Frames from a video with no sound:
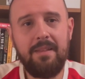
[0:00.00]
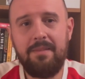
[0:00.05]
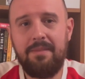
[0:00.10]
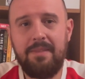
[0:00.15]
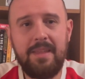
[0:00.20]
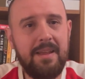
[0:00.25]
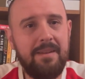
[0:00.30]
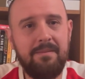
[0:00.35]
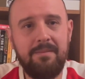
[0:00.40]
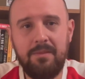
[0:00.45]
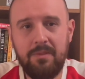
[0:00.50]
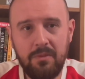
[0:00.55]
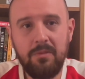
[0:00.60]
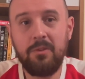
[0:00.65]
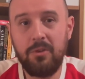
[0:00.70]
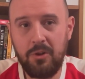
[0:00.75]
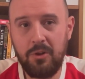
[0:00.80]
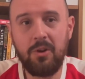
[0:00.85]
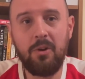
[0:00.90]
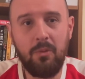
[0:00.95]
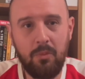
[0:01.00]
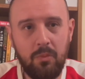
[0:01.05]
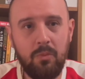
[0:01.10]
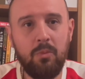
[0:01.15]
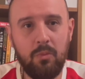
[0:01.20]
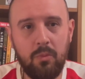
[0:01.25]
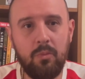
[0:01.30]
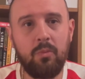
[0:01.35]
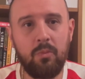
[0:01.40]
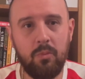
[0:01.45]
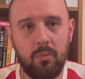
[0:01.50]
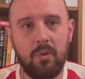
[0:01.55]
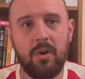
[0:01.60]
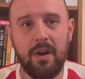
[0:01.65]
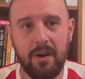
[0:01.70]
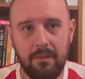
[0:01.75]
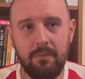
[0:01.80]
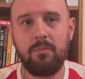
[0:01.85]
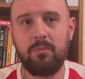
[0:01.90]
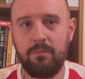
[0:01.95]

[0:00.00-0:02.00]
then we're